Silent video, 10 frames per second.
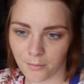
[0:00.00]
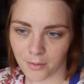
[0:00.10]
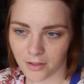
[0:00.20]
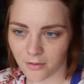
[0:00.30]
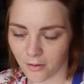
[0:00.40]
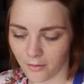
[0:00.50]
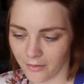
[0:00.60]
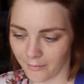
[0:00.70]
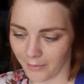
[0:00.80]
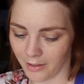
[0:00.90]
what do you call
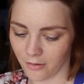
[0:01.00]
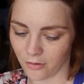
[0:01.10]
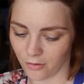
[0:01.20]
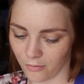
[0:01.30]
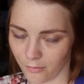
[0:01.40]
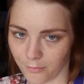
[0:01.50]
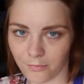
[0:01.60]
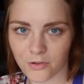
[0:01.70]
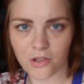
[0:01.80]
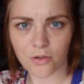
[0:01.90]
them? I don't know.
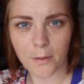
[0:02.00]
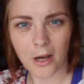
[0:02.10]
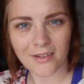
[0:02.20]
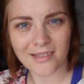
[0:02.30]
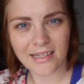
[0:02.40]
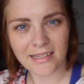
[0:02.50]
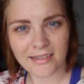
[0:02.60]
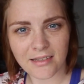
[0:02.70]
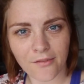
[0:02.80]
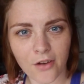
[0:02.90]
Two
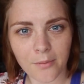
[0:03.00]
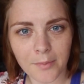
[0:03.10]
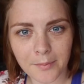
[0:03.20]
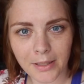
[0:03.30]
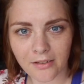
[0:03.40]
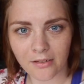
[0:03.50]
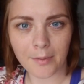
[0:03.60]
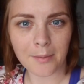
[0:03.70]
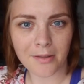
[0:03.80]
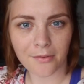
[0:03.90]
boxes of almond milk, or
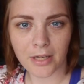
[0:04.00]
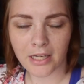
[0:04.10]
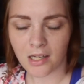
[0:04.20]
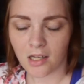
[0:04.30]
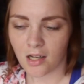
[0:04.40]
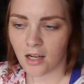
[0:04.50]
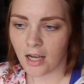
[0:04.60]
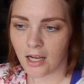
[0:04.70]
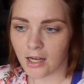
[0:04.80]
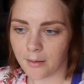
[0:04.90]
maybe three.
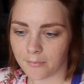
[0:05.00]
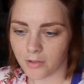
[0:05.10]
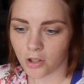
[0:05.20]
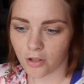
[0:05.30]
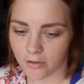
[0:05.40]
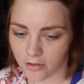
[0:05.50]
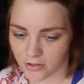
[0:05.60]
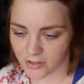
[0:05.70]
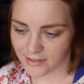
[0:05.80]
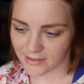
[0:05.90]
You know, they're
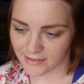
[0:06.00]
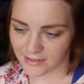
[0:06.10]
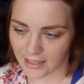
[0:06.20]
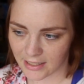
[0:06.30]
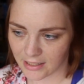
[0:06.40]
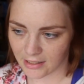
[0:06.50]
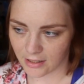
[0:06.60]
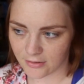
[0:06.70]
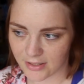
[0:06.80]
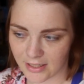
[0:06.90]
just standing
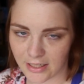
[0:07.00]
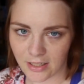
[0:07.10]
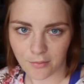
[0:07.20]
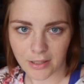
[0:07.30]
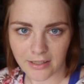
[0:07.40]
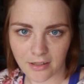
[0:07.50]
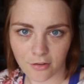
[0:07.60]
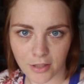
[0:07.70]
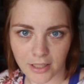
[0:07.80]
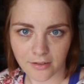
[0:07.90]
outside anyway. They
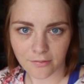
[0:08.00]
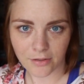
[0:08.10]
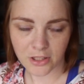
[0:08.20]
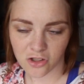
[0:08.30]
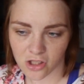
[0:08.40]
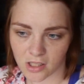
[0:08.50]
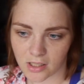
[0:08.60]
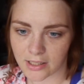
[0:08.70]
don't need the fridge.